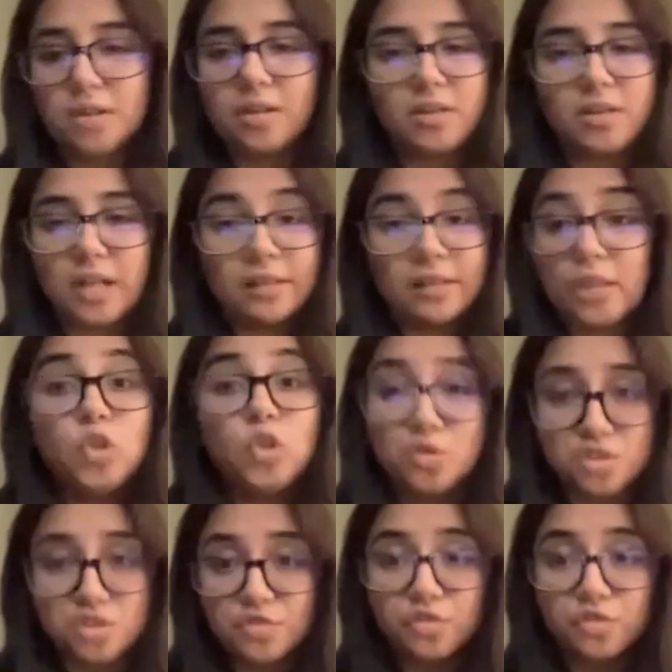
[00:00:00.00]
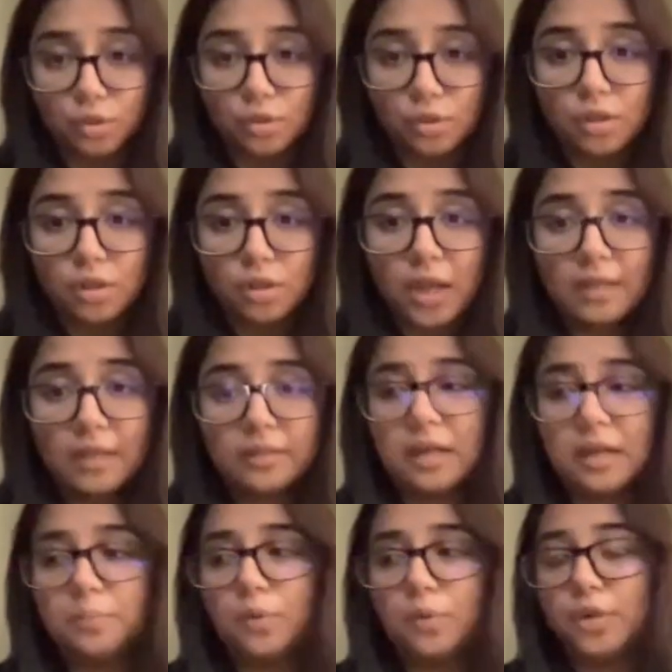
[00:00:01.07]
nothing useful at
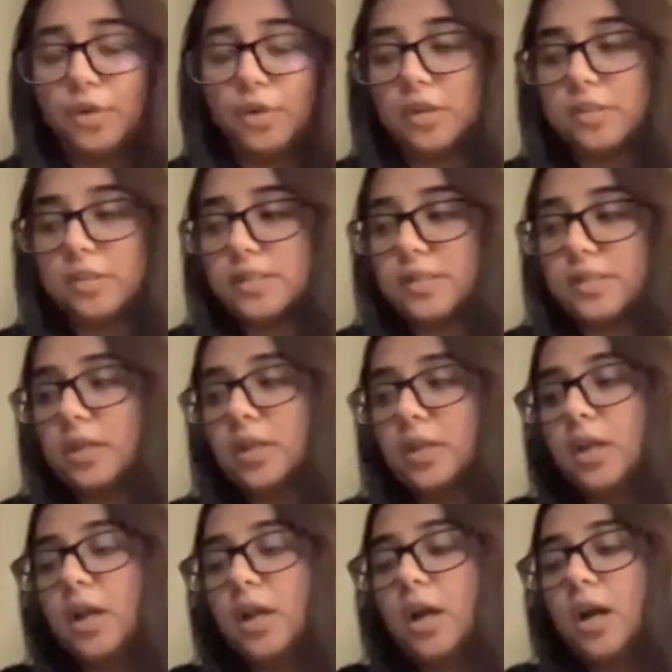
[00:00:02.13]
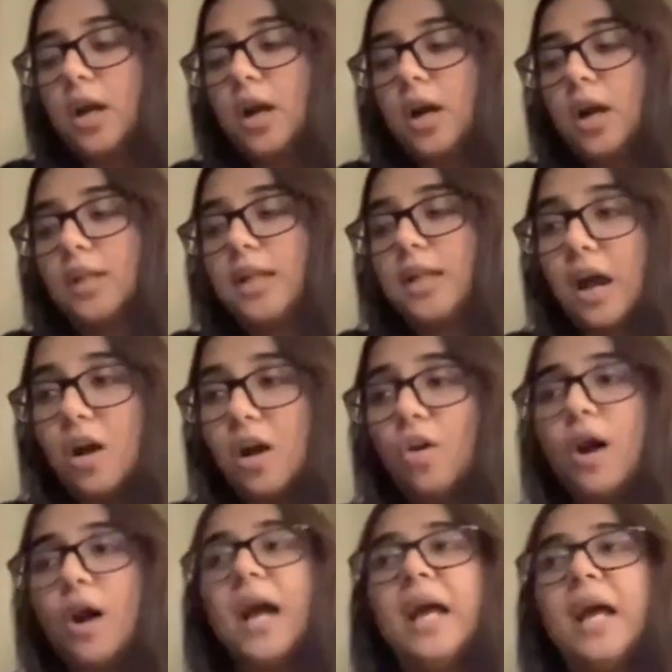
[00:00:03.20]
that point, honestly.
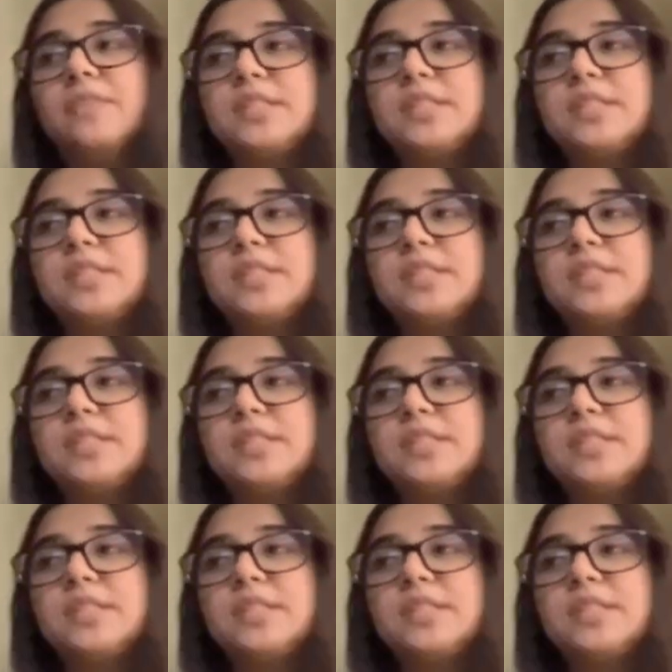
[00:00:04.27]
Now I have